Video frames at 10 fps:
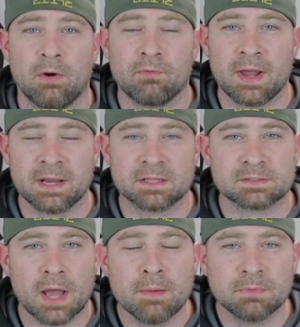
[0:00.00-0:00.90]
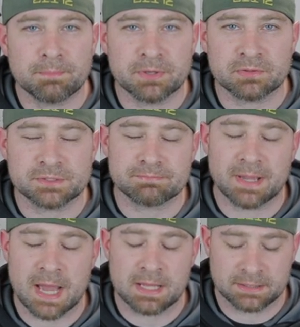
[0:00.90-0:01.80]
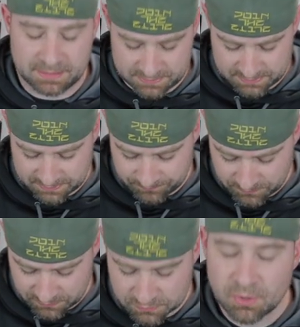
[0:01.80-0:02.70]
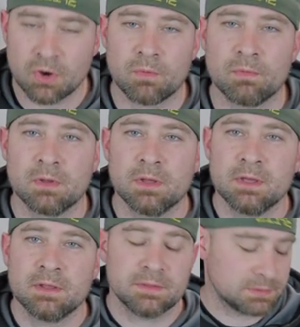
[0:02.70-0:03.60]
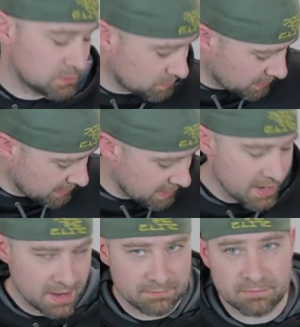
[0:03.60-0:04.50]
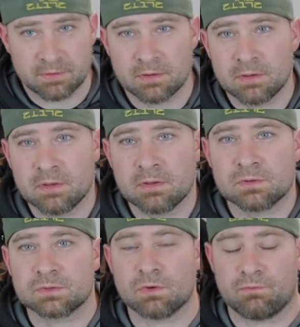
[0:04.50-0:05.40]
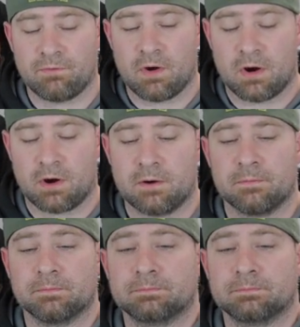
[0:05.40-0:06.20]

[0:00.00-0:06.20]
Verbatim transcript: Alright, it's time to build some gauntlets. So, this is what I have so far